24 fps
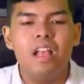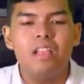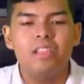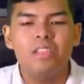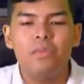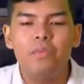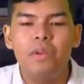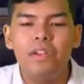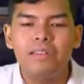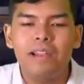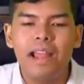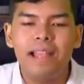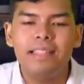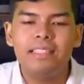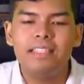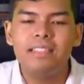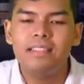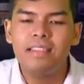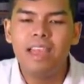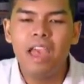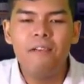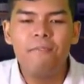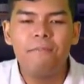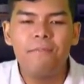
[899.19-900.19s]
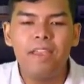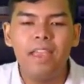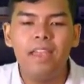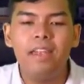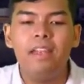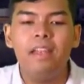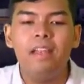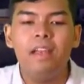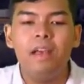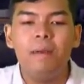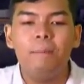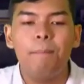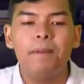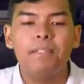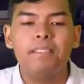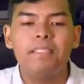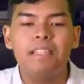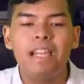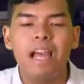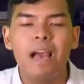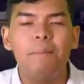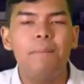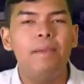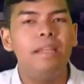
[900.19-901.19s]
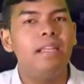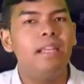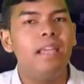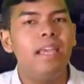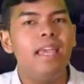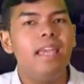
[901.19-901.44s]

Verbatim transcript: So we write seven, pag sinabing